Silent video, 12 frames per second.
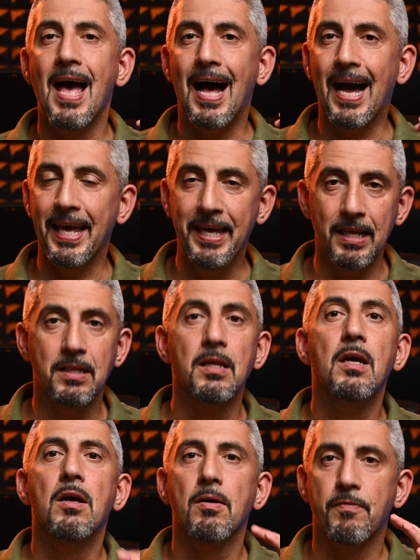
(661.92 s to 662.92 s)
a hit
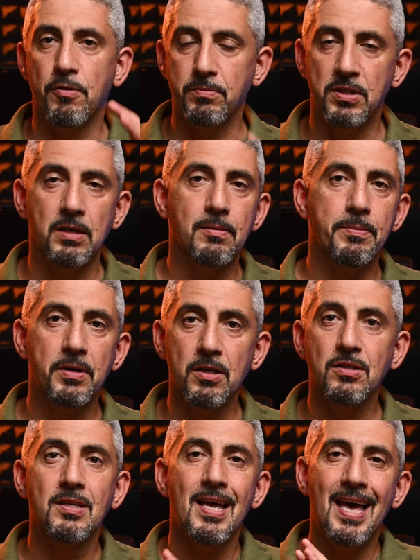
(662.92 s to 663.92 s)
from Sigma,
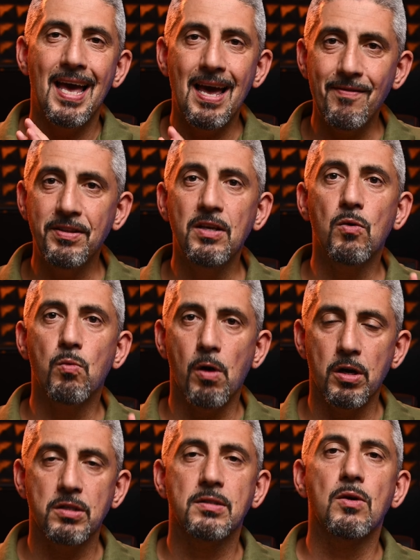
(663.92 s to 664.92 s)
because everything
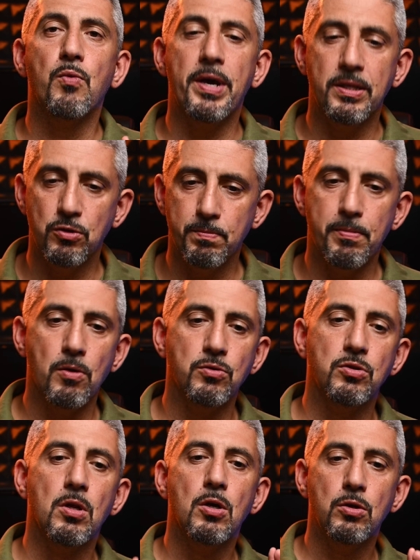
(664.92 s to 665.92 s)
works the way it's
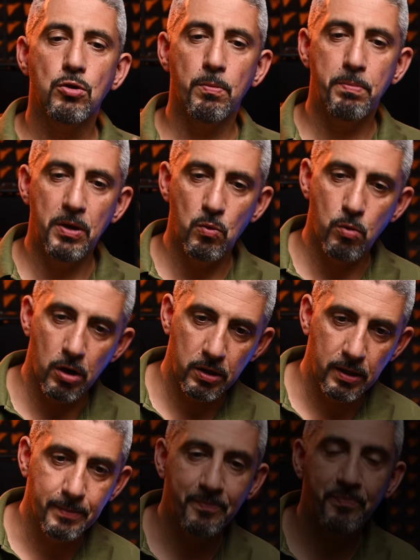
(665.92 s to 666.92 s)
supposed to be working.